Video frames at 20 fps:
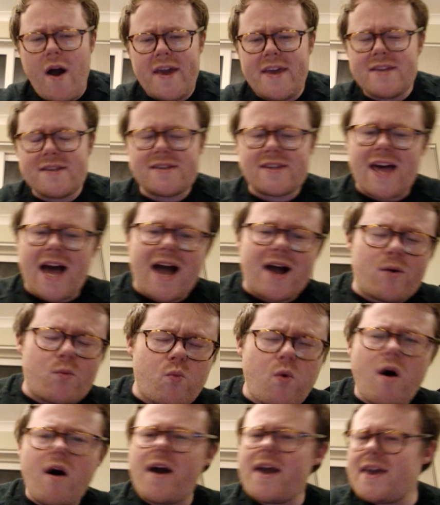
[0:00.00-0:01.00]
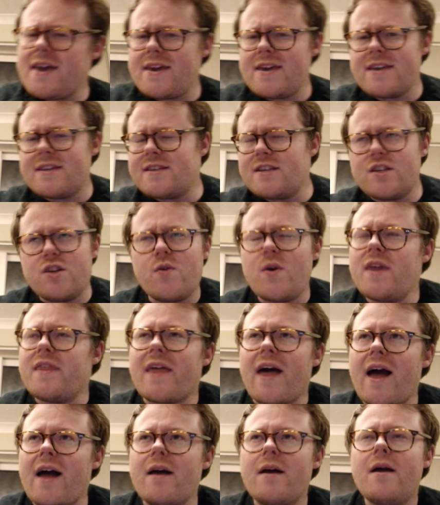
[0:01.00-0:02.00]
is that? Why is it doing
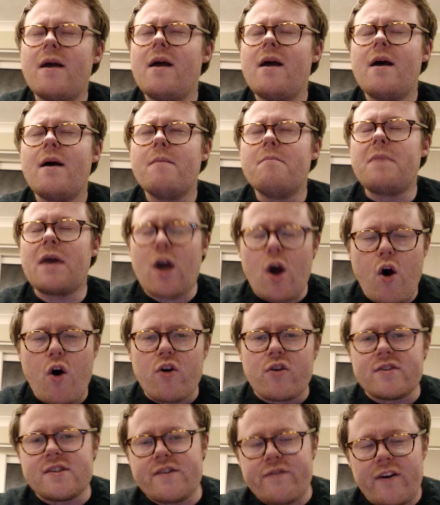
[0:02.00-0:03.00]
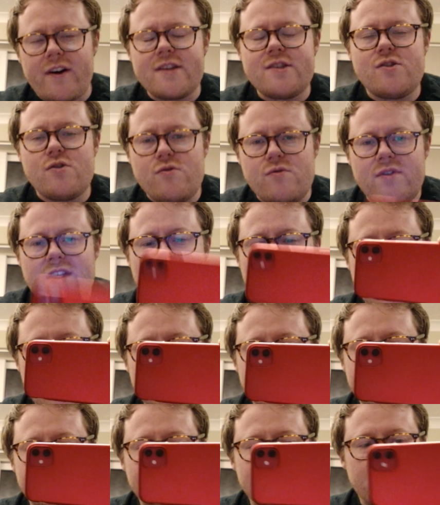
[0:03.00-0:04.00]
that? Because if I do
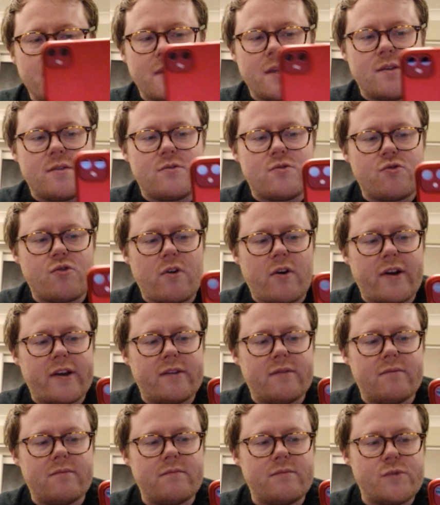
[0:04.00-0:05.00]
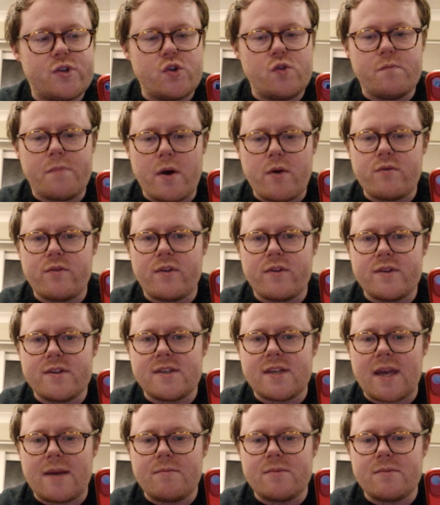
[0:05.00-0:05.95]
this, let me try and do both at the same